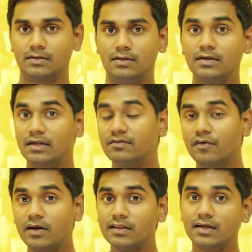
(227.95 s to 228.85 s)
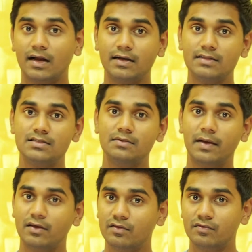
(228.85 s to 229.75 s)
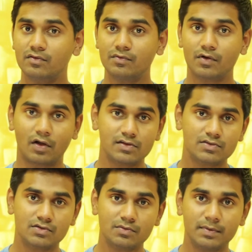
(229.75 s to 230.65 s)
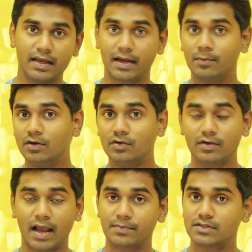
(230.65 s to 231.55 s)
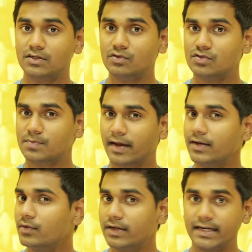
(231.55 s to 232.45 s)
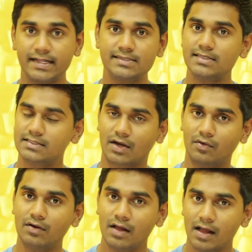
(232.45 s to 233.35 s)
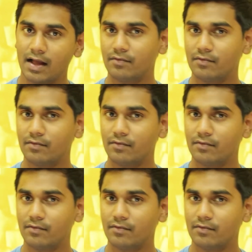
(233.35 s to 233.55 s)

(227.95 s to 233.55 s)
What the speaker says: The tin foil in the condenser microphone would also be able to capture those minute details in sound,